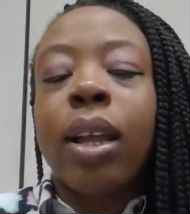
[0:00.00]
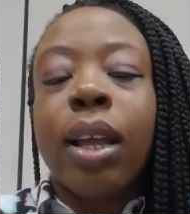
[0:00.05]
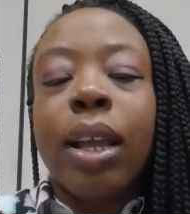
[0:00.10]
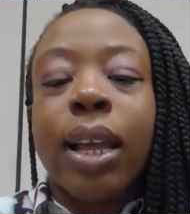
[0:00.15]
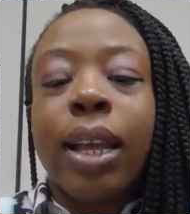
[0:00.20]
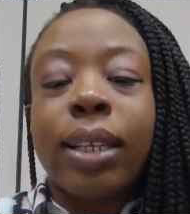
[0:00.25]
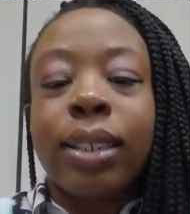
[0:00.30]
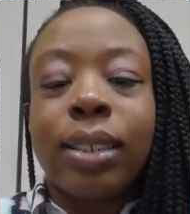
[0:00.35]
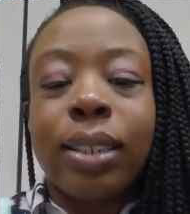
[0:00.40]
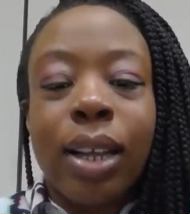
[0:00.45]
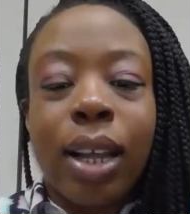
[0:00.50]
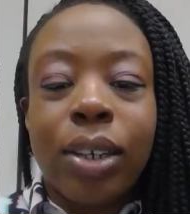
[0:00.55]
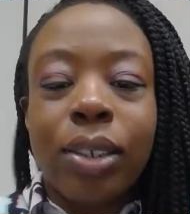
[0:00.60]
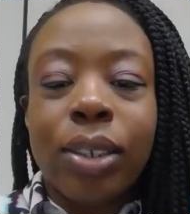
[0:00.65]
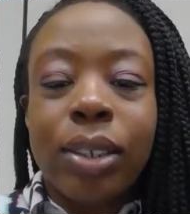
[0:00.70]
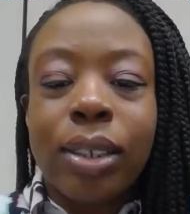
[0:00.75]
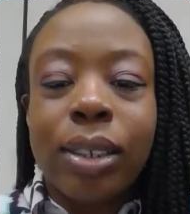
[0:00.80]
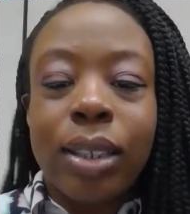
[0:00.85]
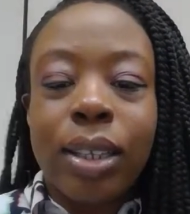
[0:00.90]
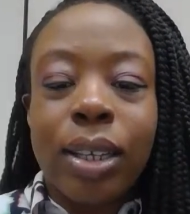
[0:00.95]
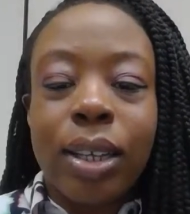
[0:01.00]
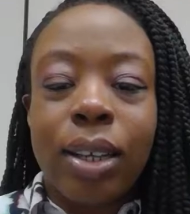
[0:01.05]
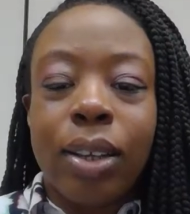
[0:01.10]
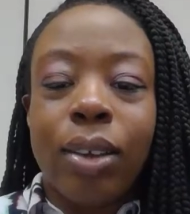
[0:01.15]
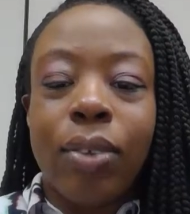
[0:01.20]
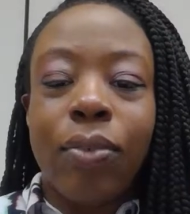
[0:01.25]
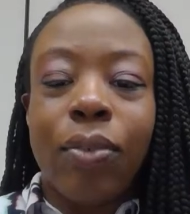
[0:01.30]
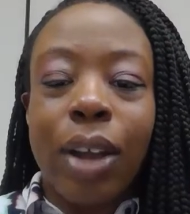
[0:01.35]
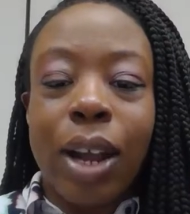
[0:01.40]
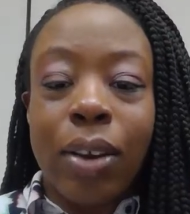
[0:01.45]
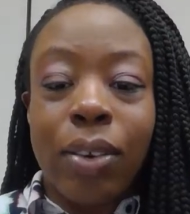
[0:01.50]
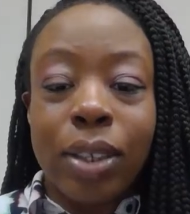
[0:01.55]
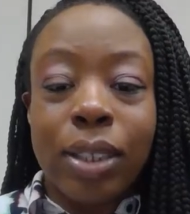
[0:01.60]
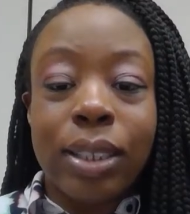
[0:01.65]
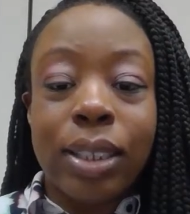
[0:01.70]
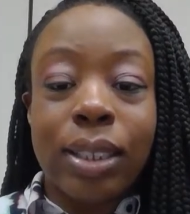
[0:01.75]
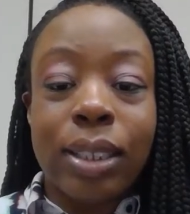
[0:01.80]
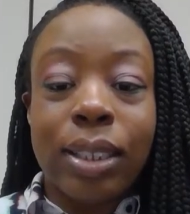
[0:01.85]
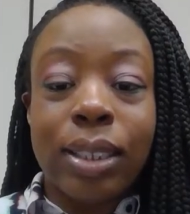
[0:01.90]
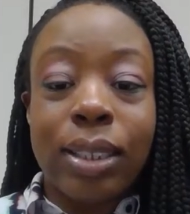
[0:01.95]
it's not just the virus
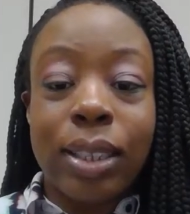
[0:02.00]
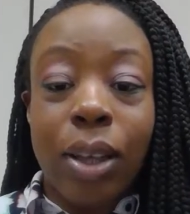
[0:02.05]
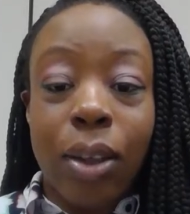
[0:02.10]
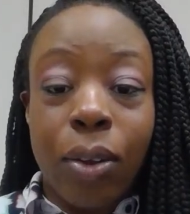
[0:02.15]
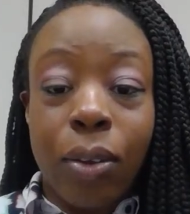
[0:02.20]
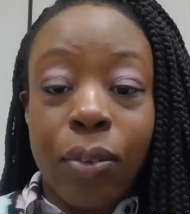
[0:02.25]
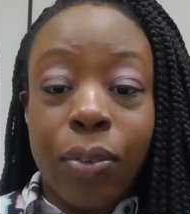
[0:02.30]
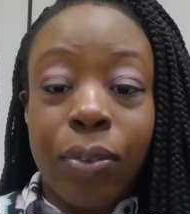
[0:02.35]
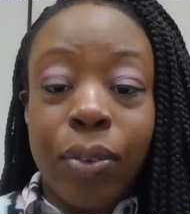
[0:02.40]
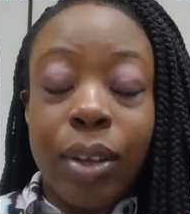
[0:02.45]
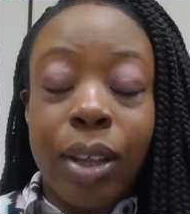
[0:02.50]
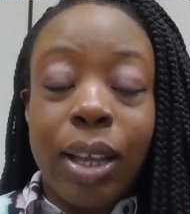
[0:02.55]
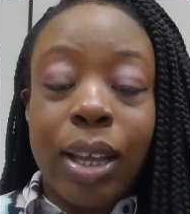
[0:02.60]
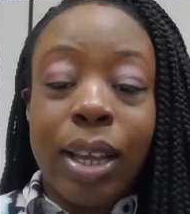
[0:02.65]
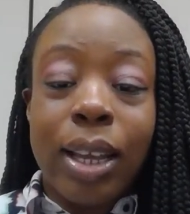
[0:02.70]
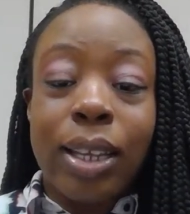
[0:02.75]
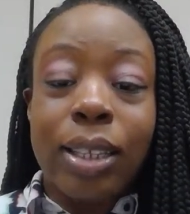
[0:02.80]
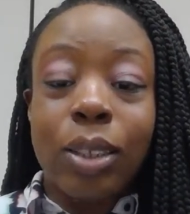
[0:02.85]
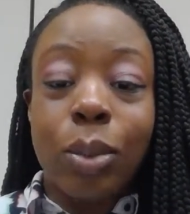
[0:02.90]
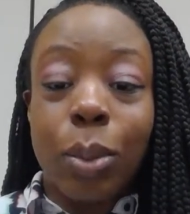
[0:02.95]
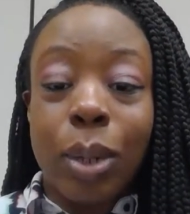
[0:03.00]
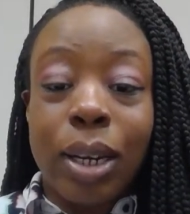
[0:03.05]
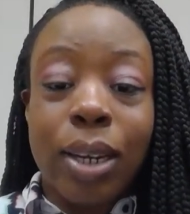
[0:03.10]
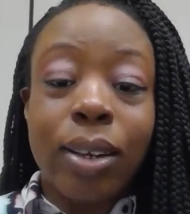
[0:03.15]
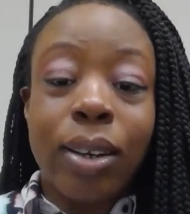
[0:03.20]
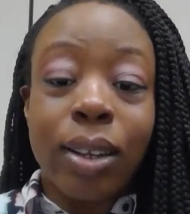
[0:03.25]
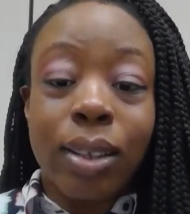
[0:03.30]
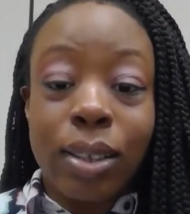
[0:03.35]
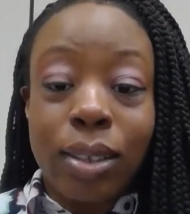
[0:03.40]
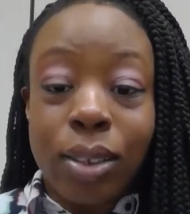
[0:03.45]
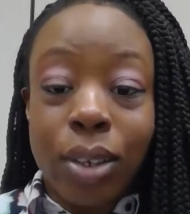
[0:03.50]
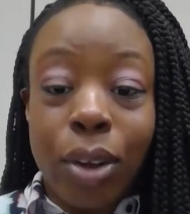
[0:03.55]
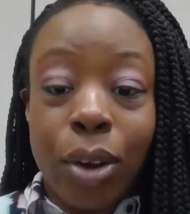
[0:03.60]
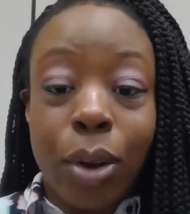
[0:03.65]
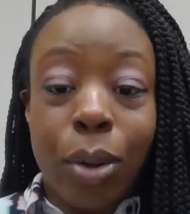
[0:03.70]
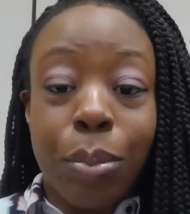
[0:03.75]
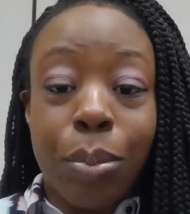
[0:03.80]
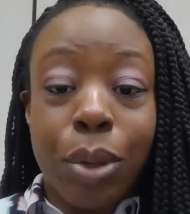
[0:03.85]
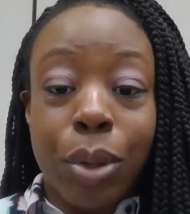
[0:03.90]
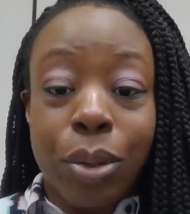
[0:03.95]
itself, it's what it does to your
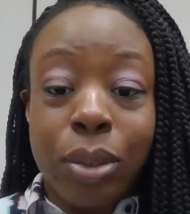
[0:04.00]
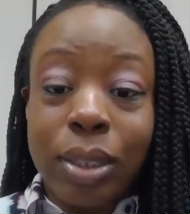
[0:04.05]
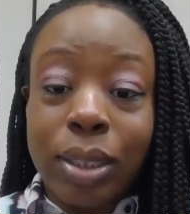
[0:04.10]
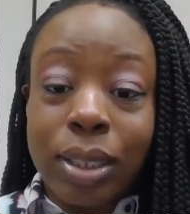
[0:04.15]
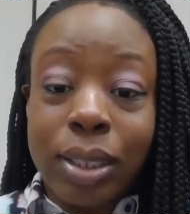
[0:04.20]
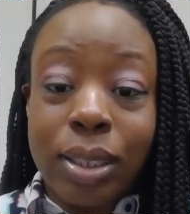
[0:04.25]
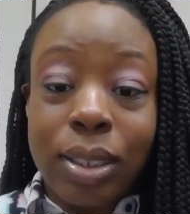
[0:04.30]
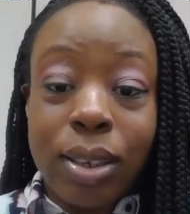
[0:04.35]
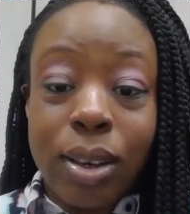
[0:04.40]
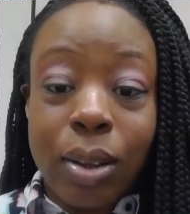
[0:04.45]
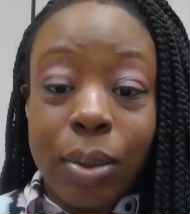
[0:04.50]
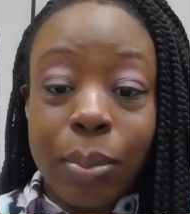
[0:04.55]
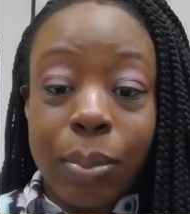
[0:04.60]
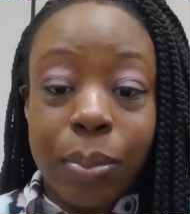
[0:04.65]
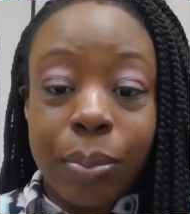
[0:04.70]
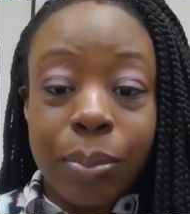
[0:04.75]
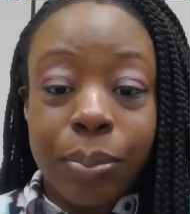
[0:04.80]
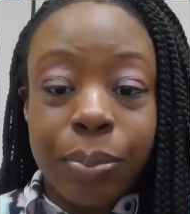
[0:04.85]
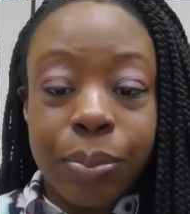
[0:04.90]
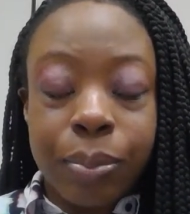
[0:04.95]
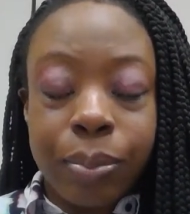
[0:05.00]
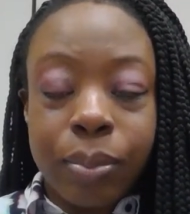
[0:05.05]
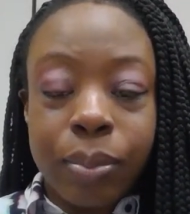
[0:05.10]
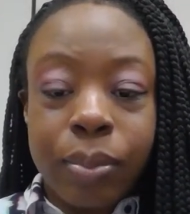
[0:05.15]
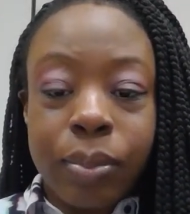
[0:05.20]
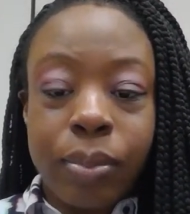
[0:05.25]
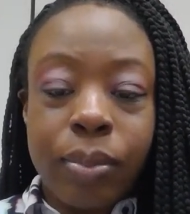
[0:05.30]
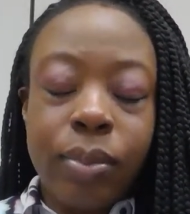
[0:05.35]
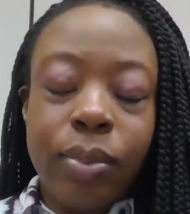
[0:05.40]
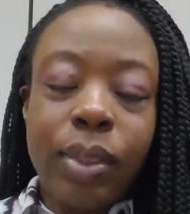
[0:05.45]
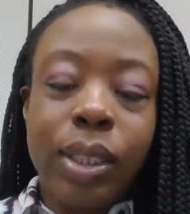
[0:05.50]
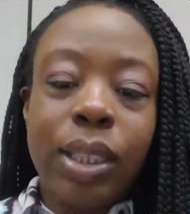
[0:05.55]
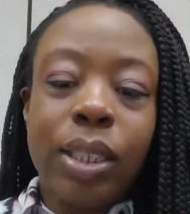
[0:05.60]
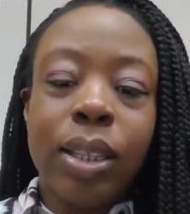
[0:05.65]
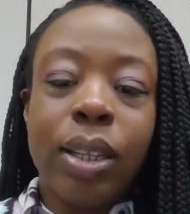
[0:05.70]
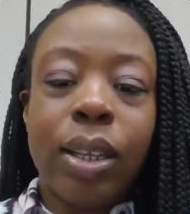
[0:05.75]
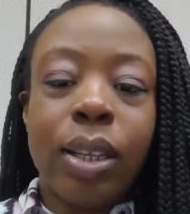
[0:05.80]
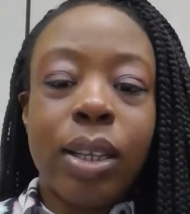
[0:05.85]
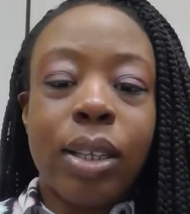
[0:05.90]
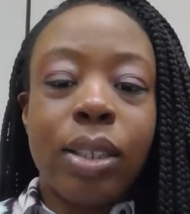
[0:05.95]
immune system.
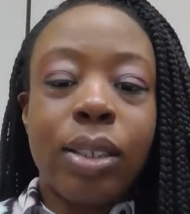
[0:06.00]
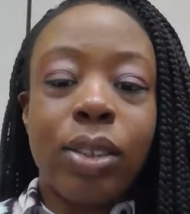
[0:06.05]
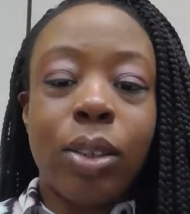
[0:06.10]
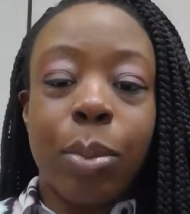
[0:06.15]
So